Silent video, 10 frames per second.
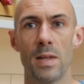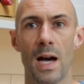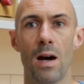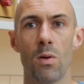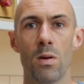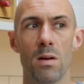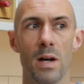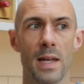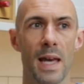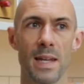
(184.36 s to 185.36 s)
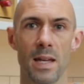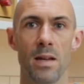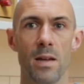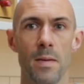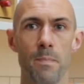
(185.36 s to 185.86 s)
now I get
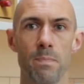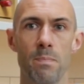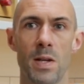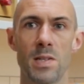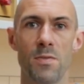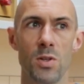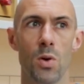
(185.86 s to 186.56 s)
it. Because if